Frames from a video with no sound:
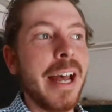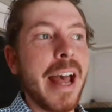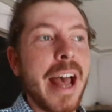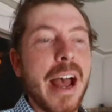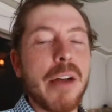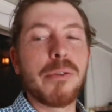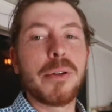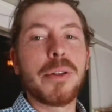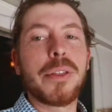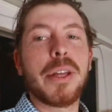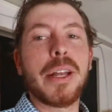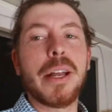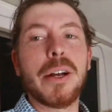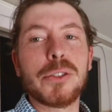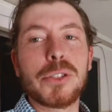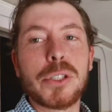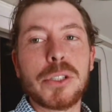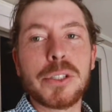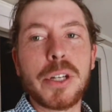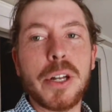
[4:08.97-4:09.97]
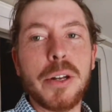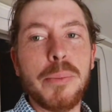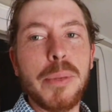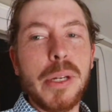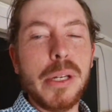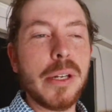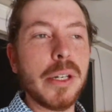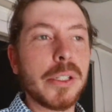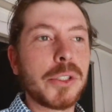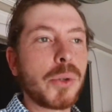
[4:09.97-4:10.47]
Everything else is going to be
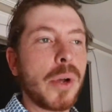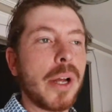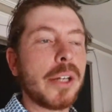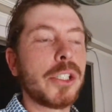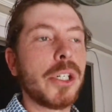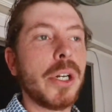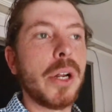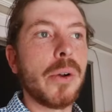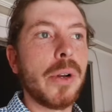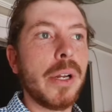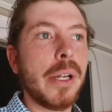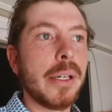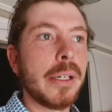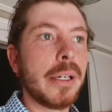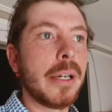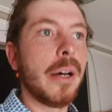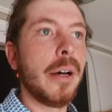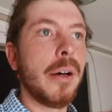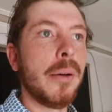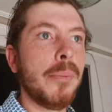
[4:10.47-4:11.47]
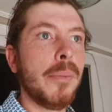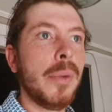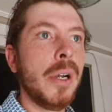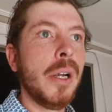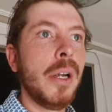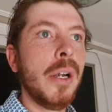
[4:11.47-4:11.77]
discretionary income,